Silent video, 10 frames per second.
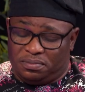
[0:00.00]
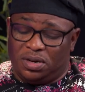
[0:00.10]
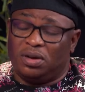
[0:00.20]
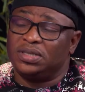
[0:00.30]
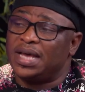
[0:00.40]

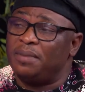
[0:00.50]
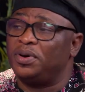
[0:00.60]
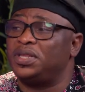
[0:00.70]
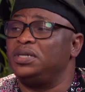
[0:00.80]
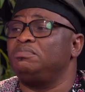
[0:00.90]
Long time
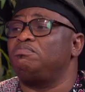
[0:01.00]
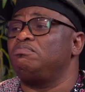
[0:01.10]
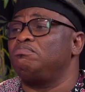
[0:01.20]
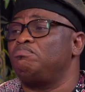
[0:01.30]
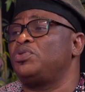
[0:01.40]
burden,
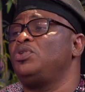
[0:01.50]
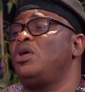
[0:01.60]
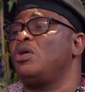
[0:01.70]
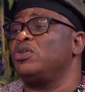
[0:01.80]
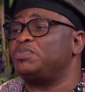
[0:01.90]

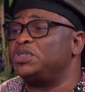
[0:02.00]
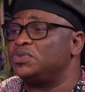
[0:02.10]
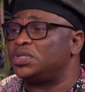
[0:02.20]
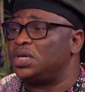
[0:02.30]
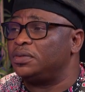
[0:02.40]
prolonged
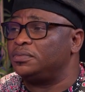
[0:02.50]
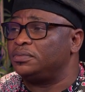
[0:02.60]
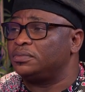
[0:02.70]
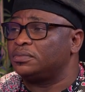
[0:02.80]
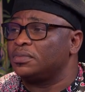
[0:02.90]
hospital stay.
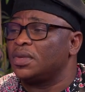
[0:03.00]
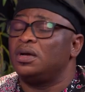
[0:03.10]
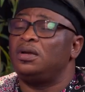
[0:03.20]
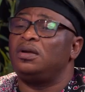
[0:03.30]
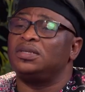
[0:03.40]

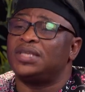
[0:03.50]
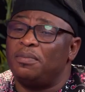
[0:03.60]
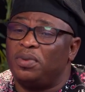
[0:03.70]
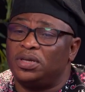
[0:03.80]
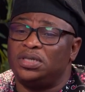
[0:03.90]
Yes. Long
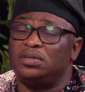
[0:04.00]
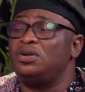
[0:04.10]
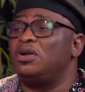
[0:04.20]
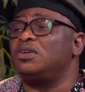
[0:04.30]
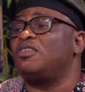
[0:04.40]
time boarding,
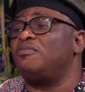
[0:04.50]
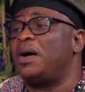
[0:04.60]
loss of